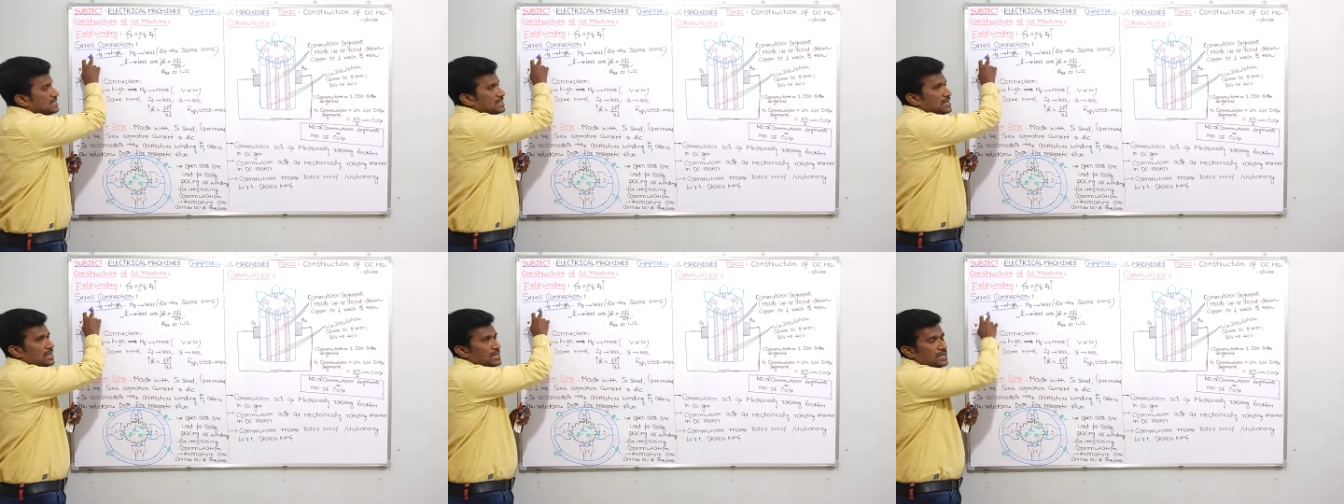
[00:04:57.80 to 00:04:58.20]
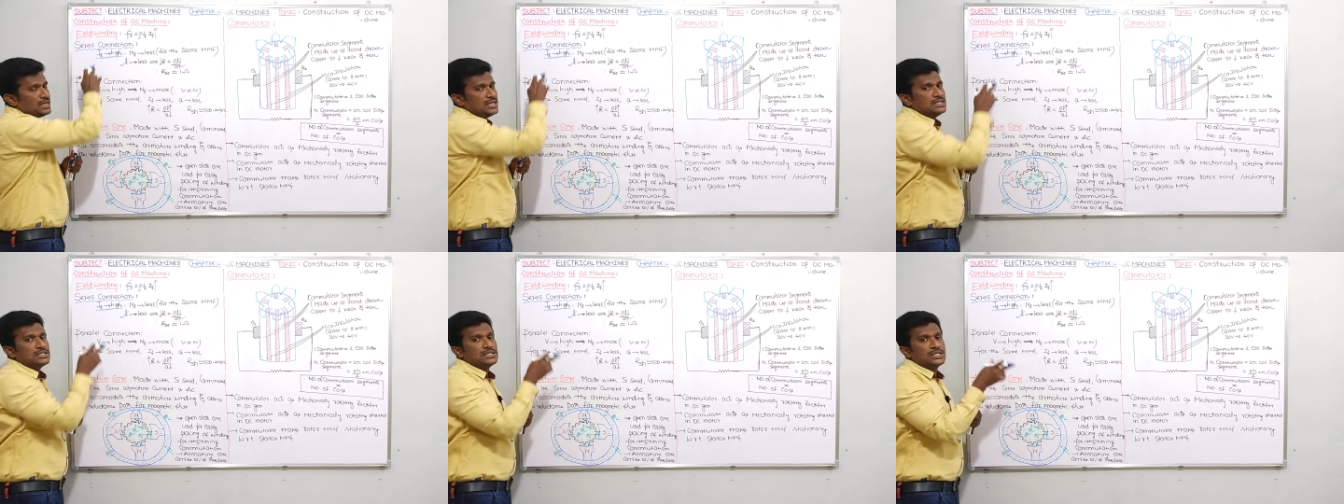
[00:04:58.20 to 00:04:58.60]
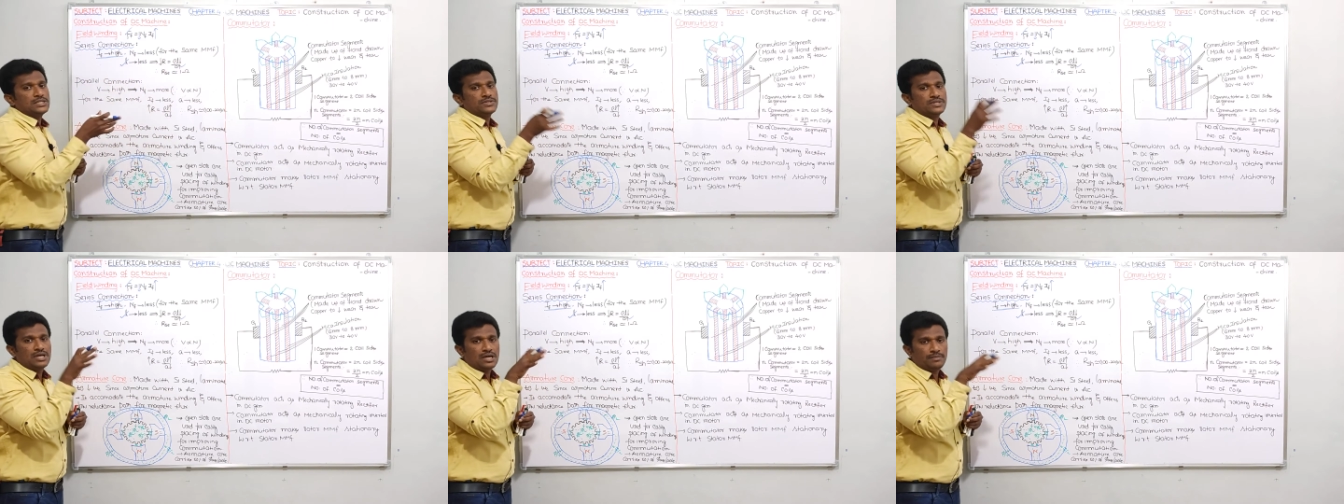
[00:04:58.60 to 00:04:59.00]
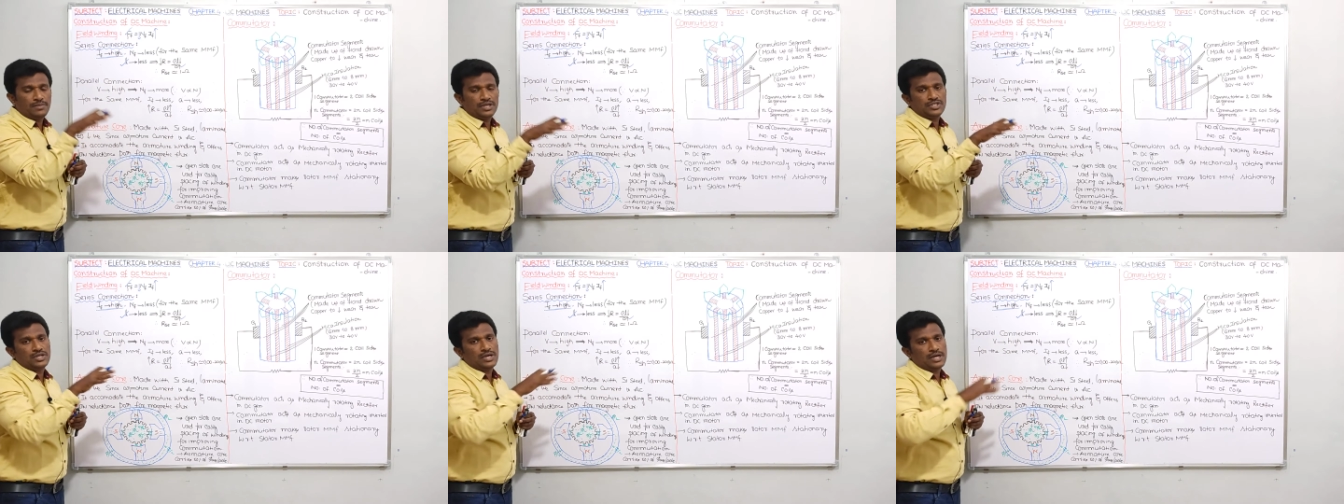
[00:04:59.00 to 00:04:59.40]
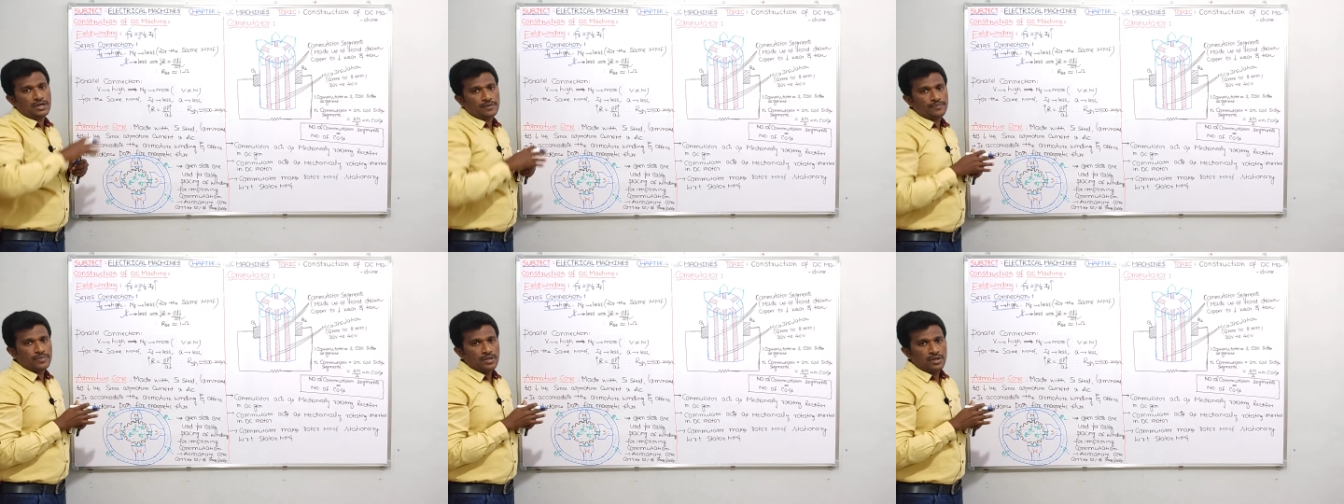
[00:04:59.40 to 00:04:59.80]
connected in series the
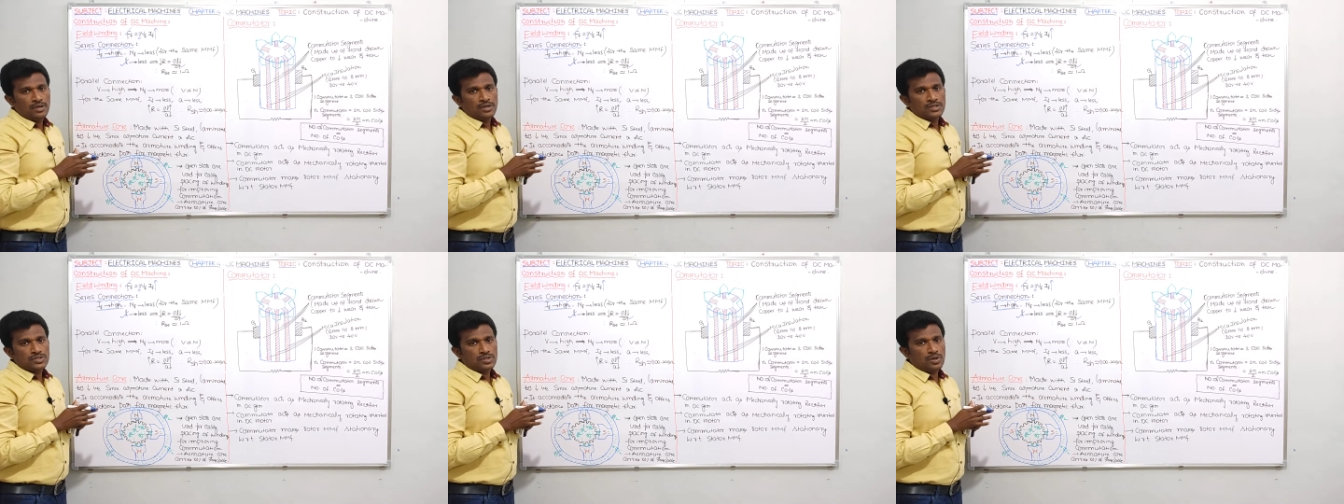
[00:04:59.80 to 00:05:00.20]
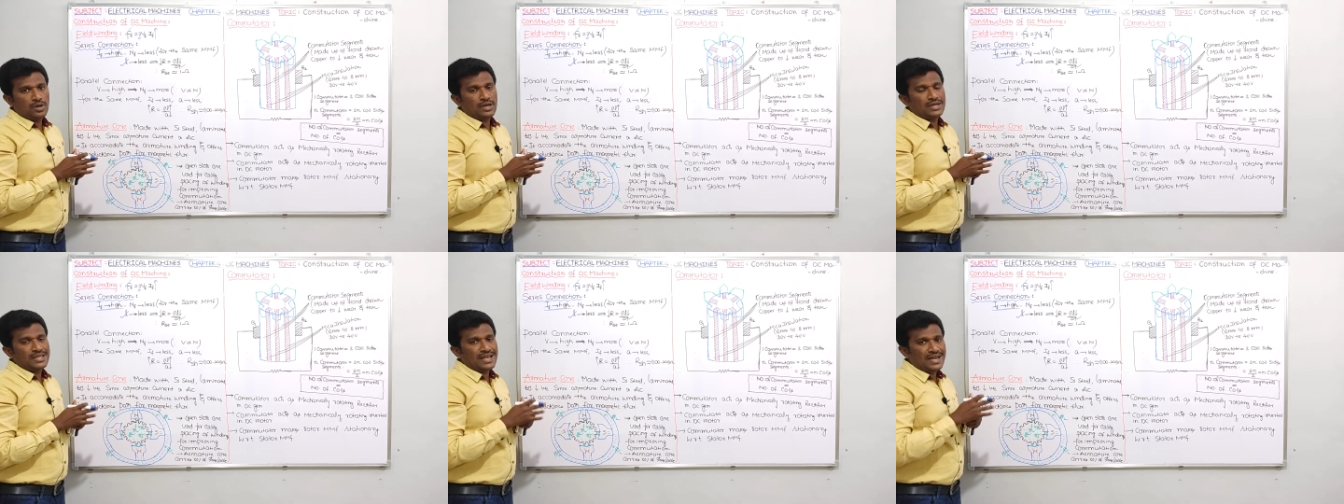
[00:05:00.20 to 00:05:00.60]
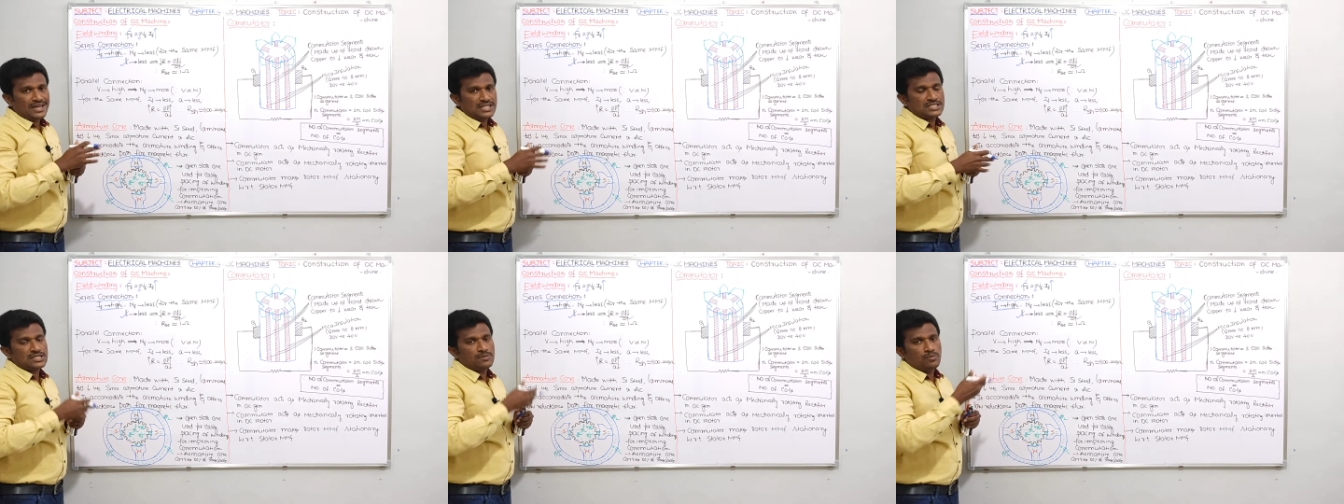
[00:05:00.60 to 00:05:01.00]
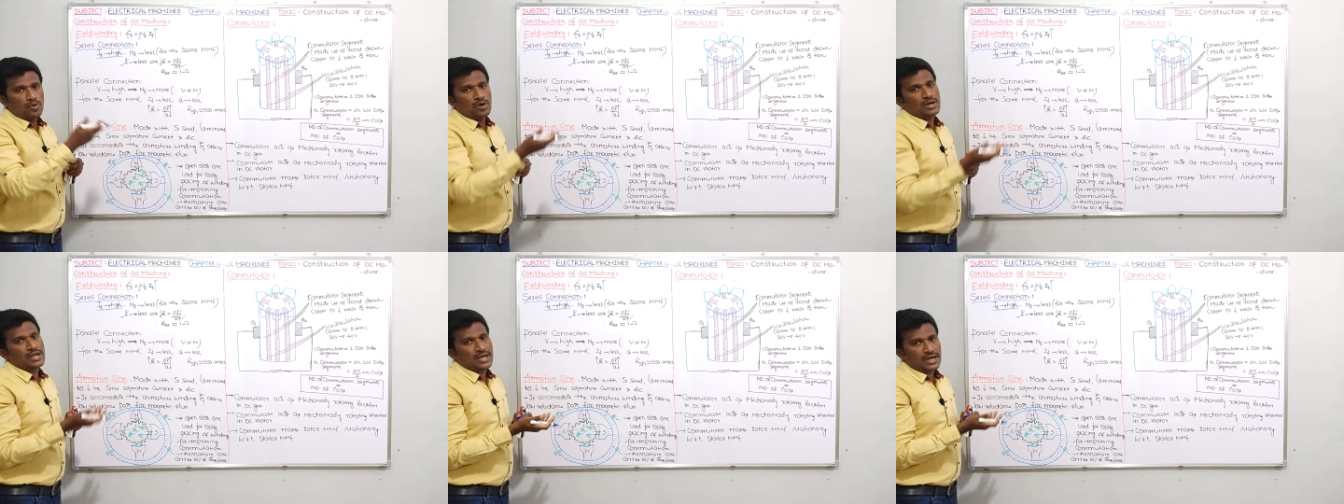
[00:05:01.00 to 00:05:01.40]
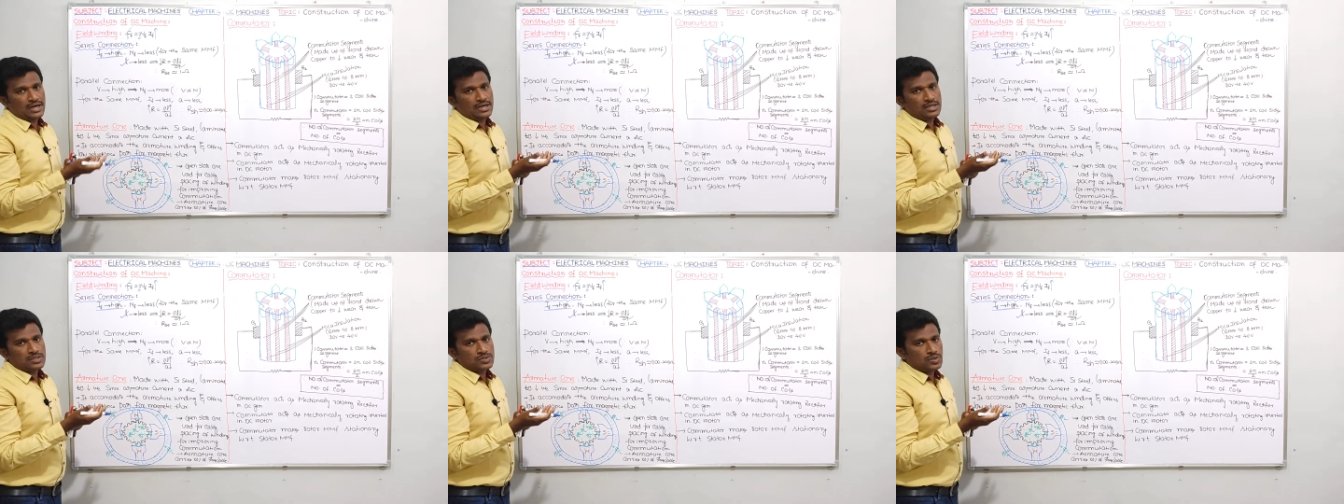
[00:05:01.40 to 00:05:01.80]
armature, so it carries some more
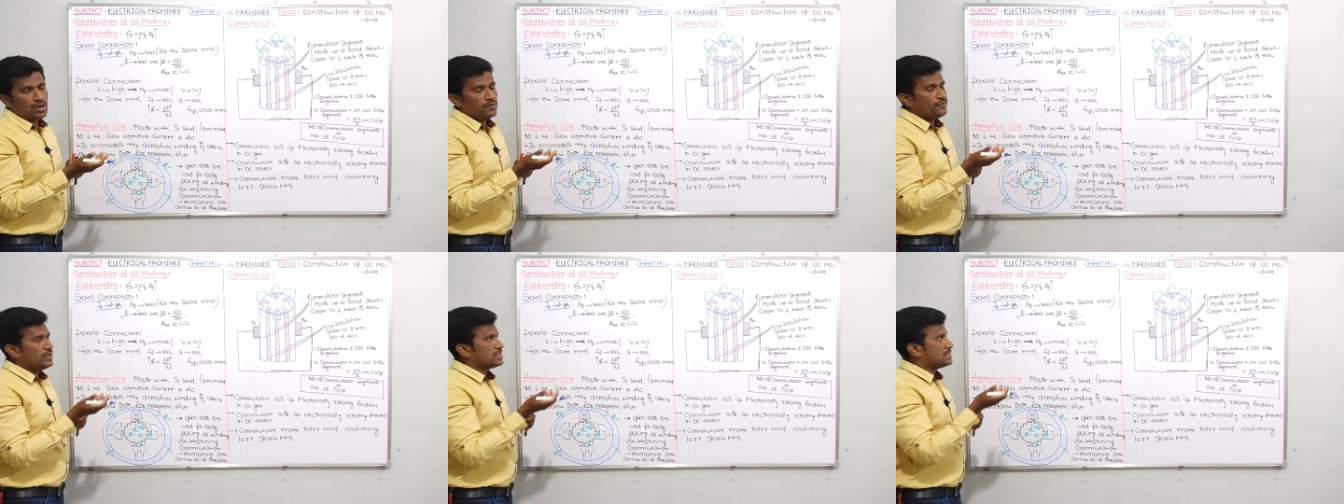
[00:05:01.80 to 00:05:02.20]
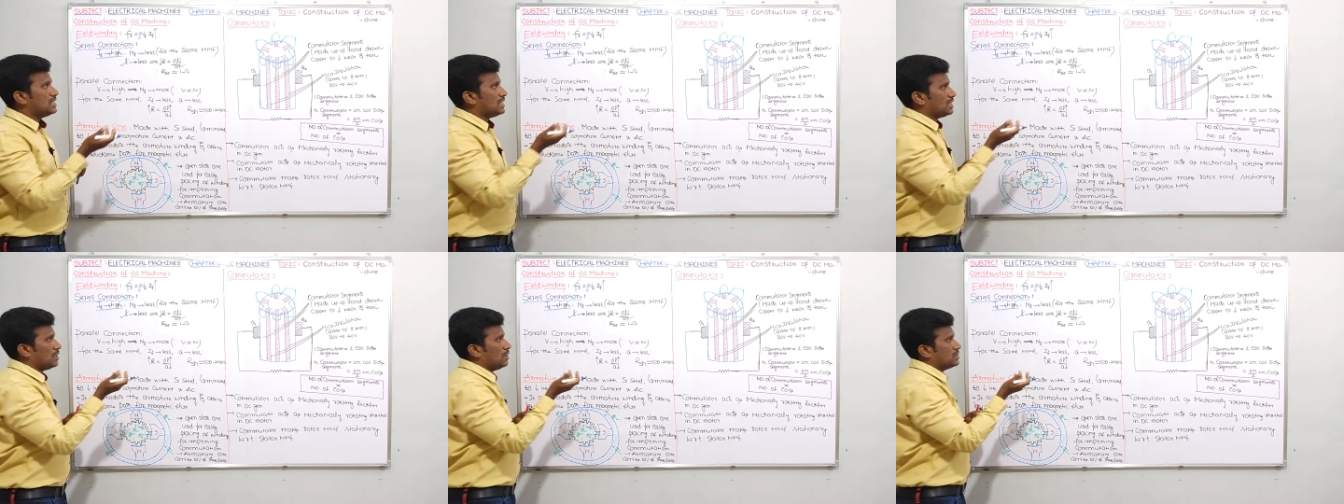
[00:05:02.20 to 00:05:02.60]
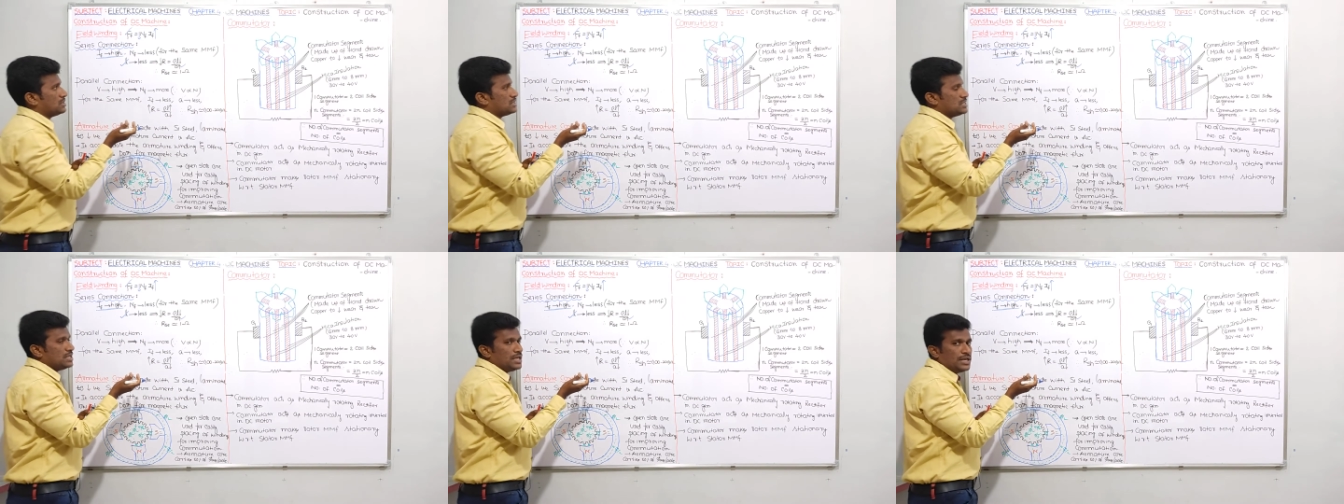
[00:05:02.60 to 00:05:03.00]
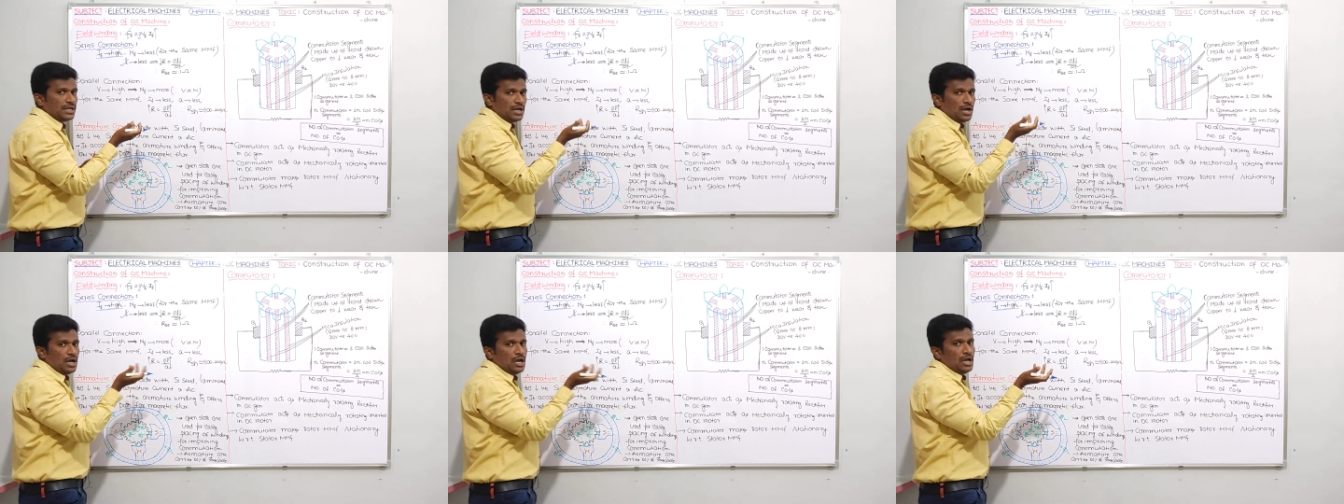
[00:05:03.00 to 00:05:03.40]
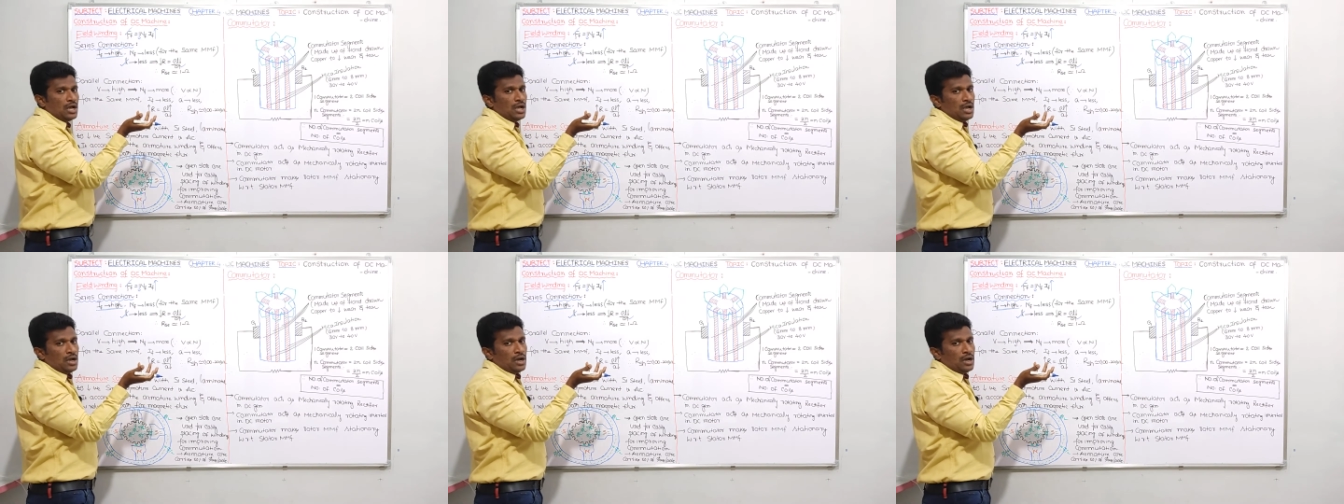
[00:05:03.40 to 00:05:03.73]
current, so obviously cross section area